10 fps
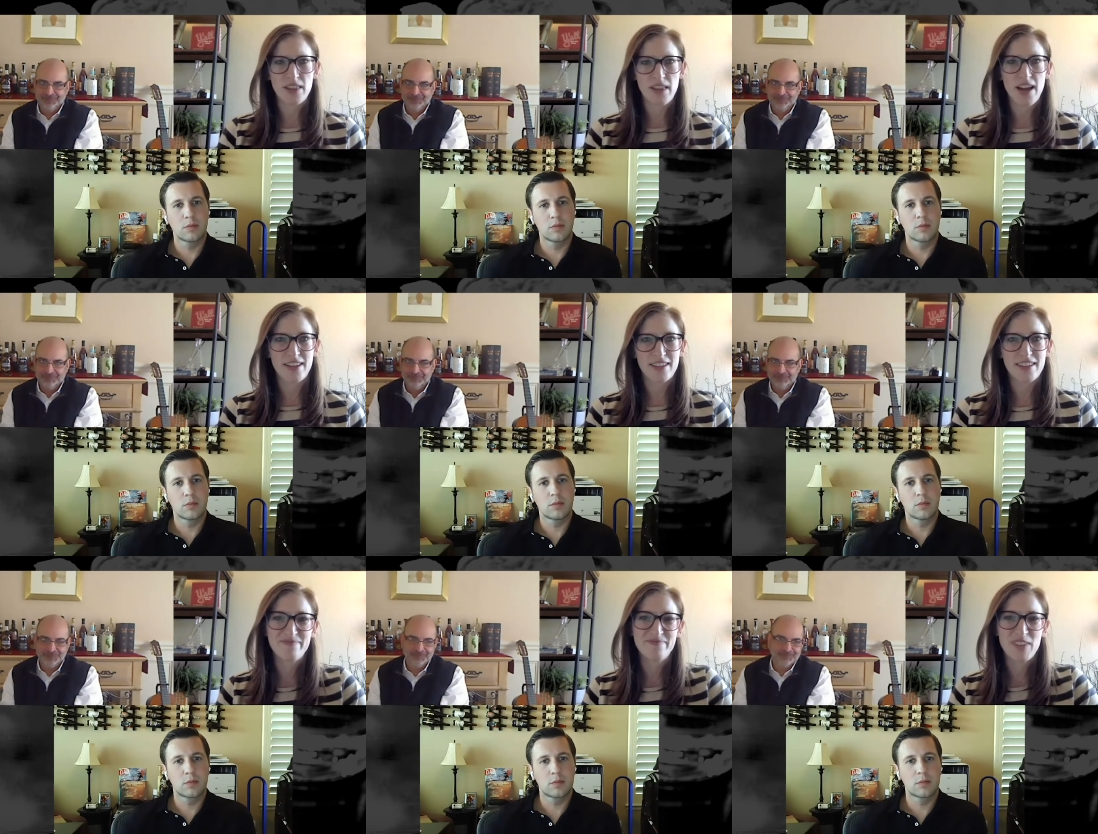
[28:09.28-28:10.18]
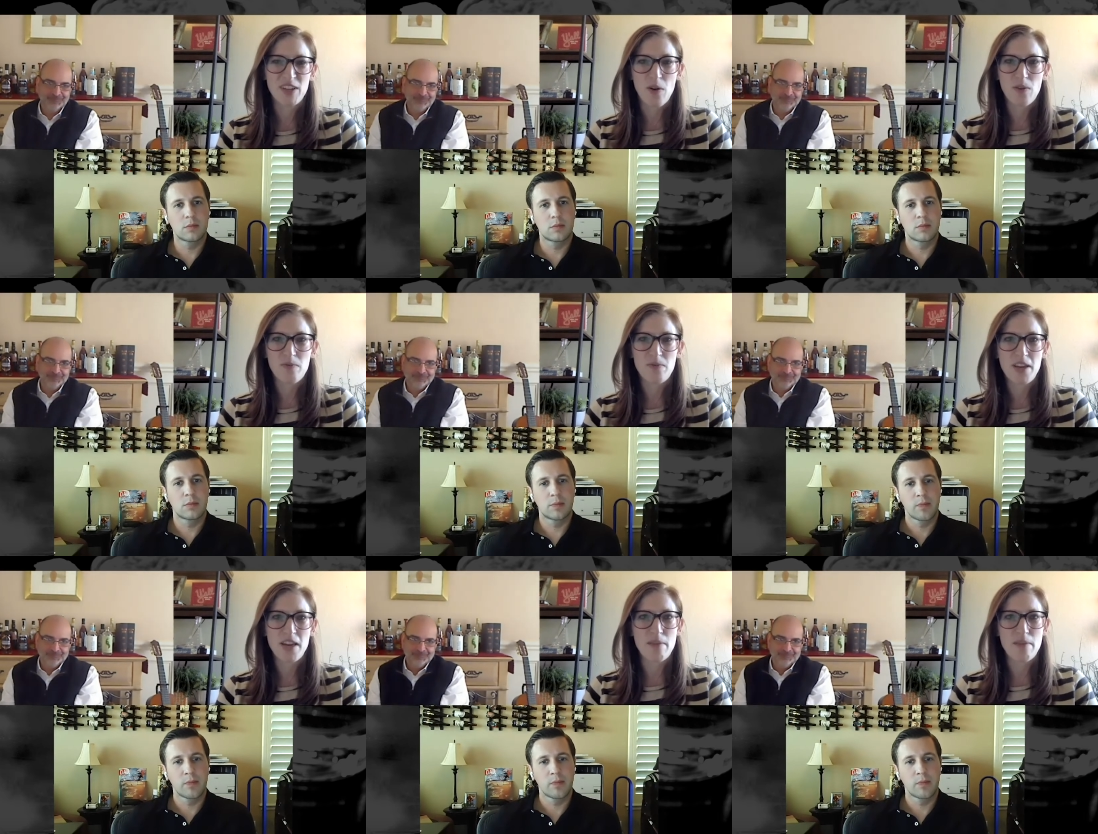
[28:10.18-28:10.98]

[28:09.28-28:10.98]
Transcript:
Speaker 1: that, you know, thinking